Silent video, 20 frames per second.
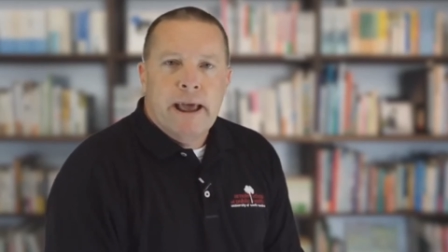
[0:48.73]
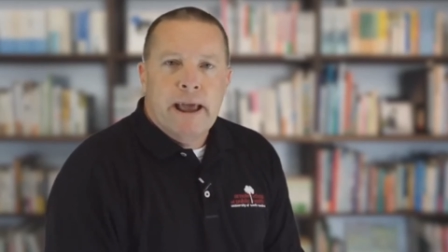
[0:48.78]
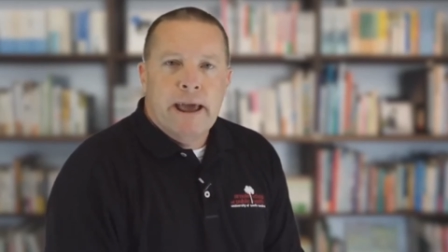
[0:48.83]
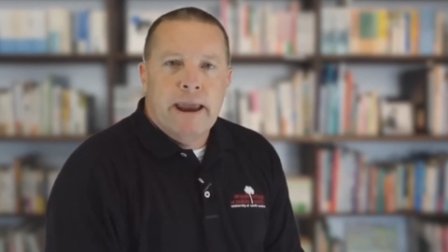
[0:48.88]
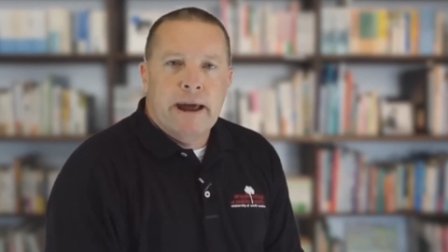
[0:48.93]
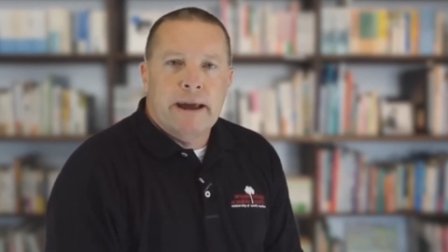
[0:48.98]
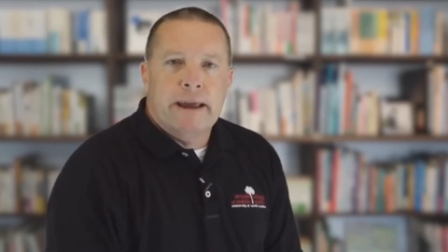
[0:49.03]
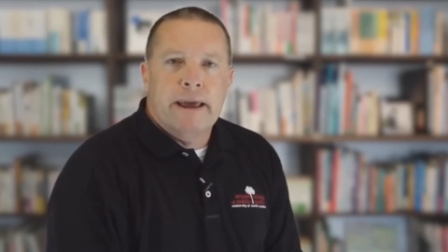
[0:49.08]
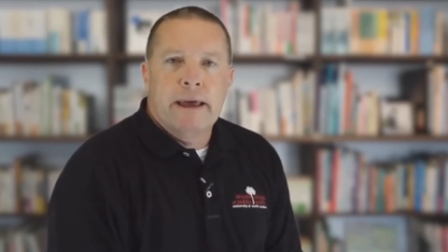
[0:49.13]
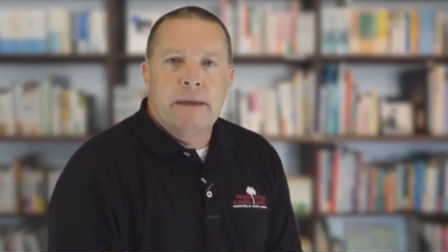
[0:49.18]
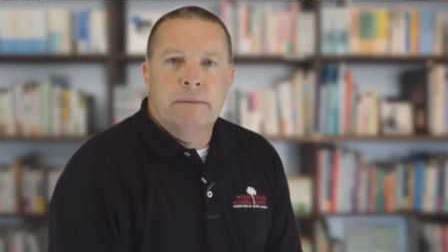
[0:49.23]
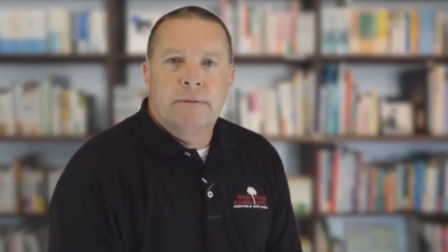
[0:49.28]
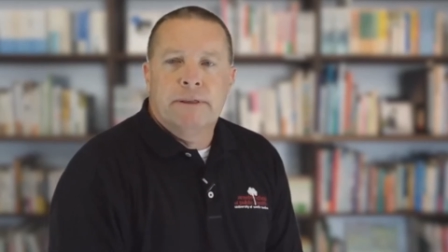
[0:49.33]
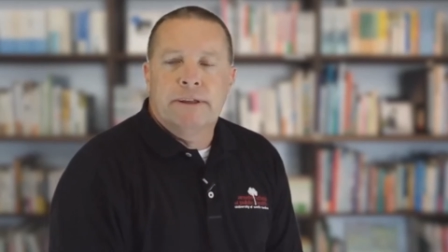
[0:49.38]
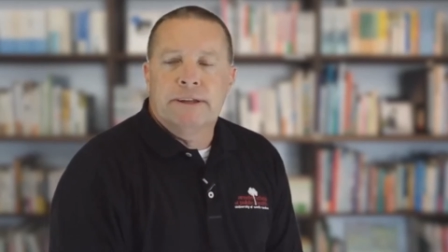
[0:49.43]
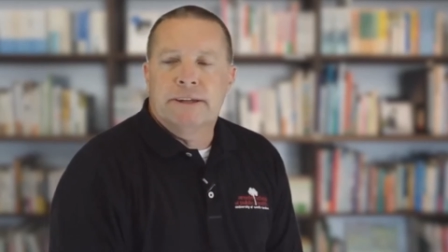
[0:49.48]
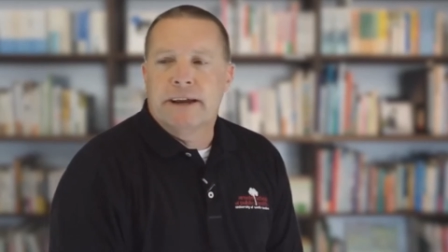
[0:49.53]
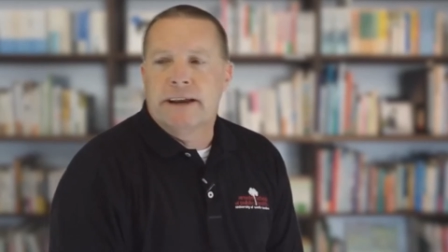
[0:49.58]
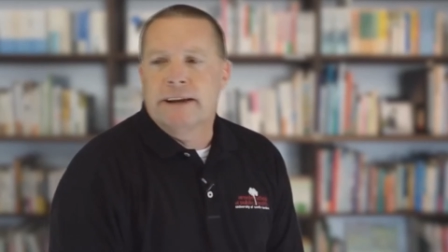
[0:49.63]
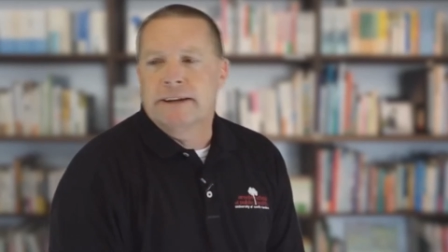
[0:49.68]
And I came to
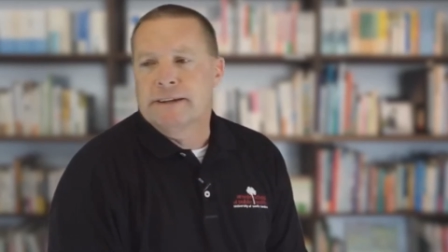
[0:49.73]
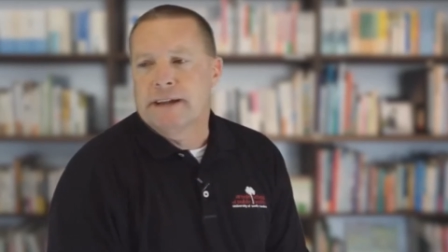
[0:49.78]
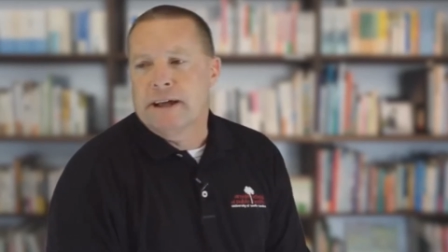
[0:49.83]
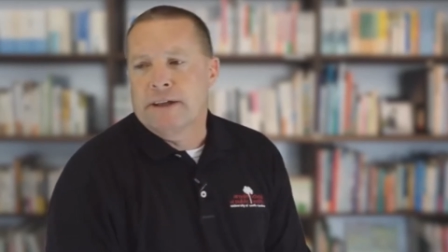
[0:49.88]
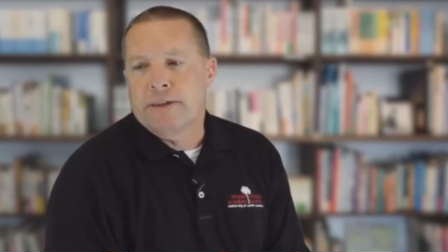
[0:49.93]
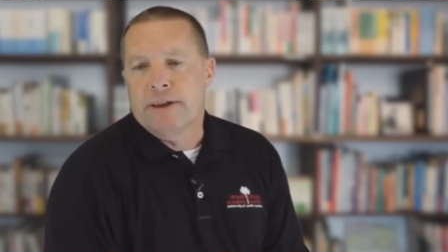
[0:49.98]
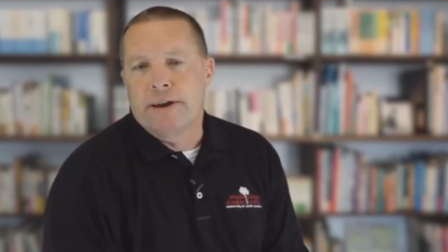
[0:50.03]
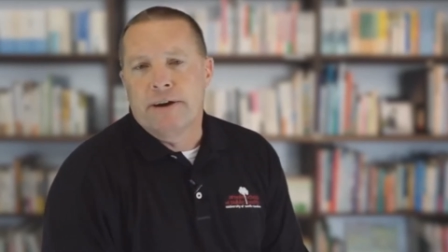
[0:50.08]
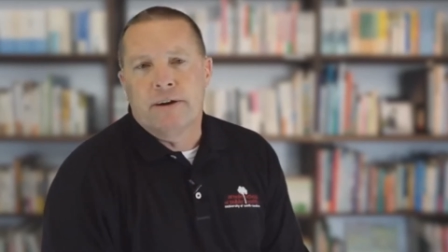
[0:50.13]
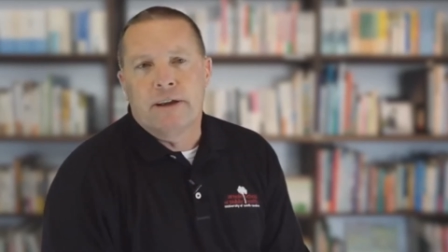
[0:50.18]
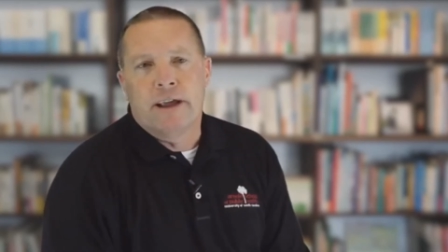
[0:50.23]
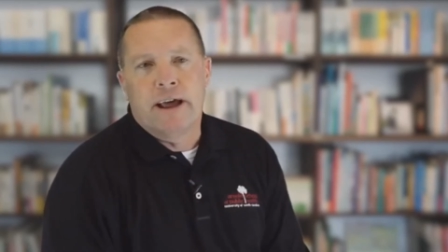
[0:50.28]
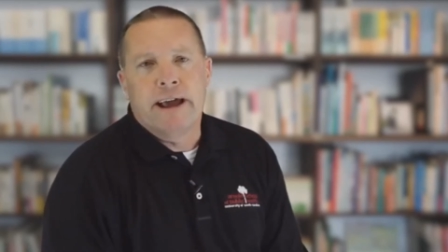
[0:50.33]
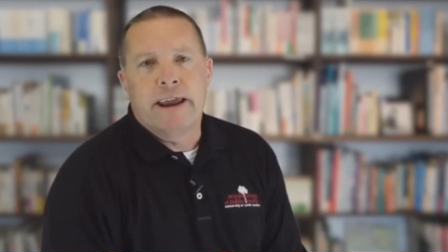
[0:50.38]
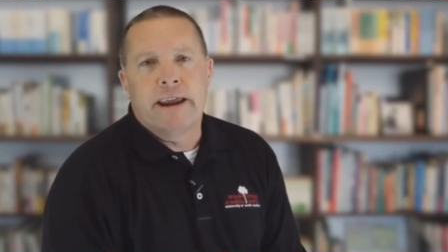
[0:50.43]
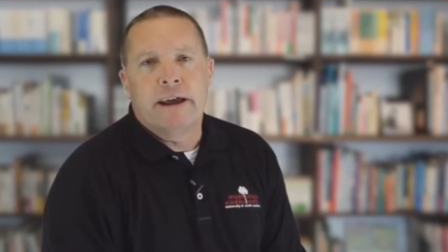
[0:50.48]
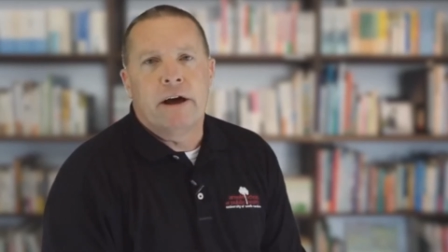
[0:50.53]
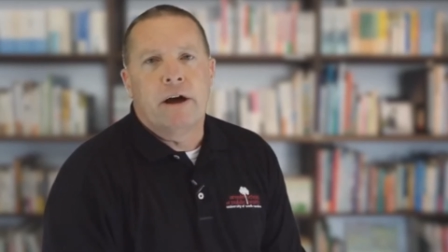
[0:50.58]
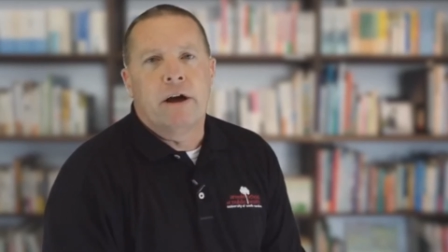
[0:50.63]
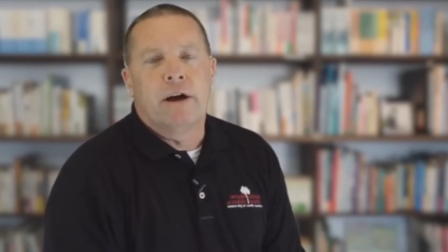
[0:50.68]
the state of South
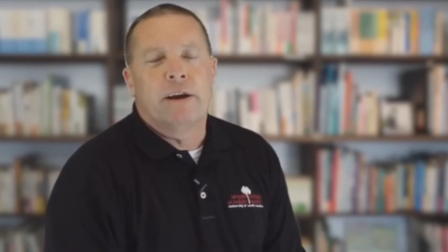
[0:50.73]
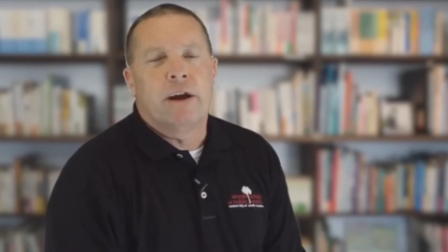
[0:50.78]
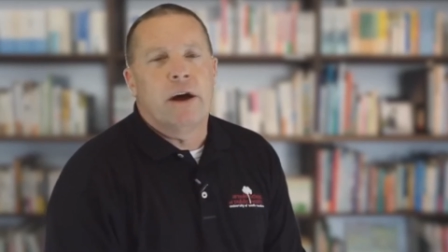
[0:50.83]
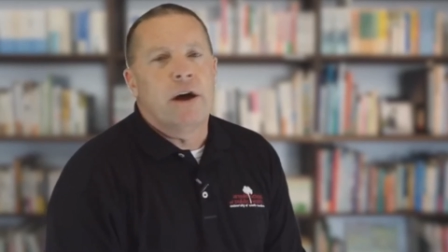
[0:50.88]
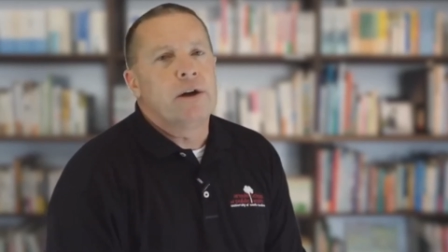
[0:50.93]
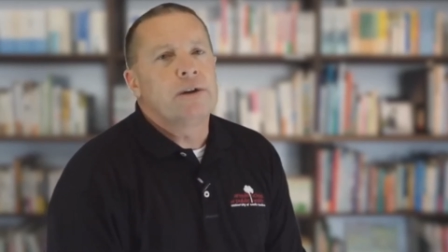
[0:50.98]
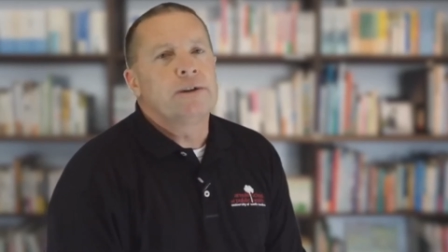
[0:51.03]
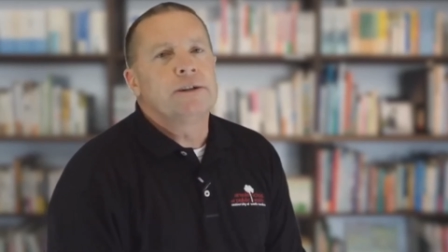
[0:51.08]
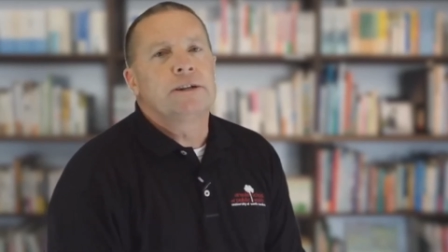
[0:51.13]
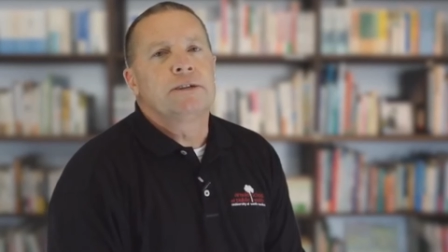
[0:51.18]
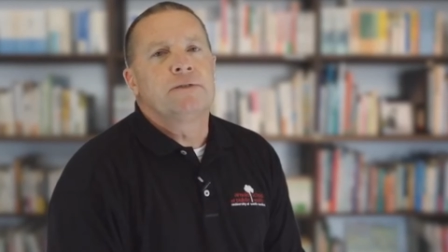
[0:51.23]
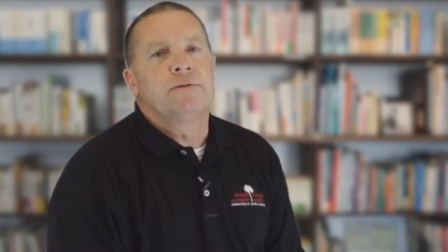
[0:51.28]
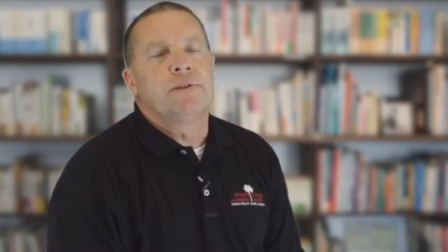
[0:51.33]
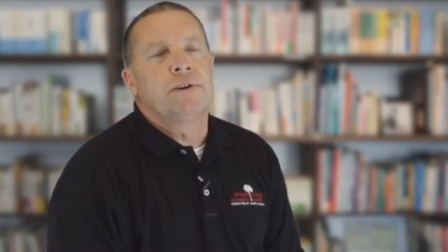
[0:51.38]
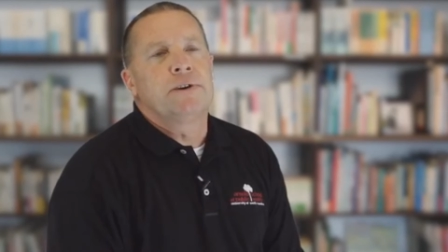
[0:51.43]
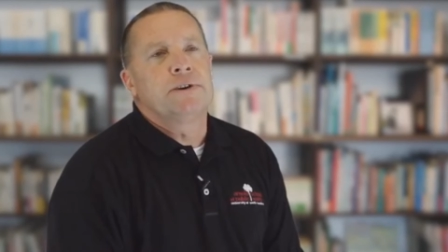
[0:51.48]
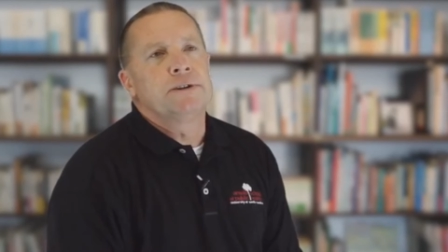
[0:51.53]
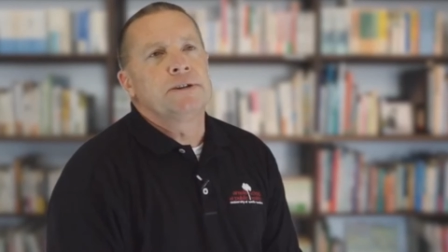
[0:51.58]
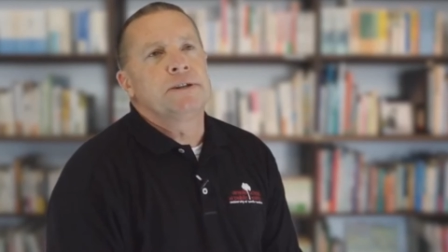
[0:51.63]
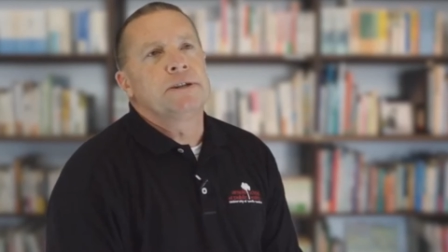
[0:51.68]
Carolina on August
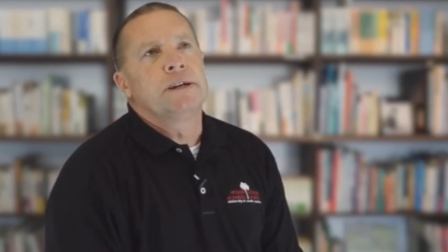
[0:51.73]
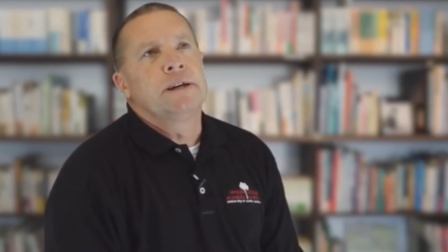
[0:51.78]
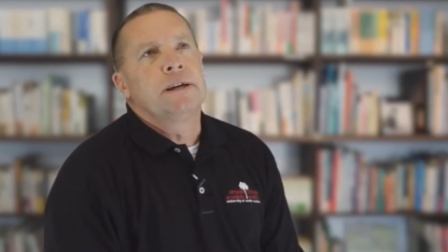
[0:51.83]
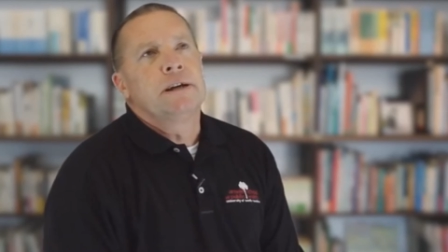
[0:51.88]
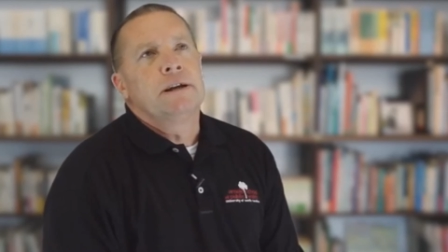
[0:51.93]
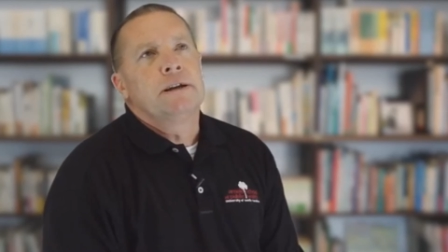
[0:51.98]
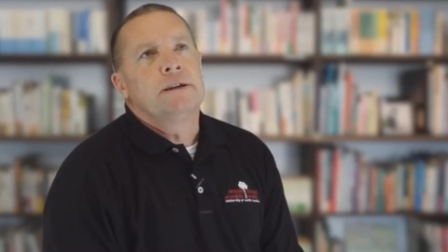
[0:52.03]
1st,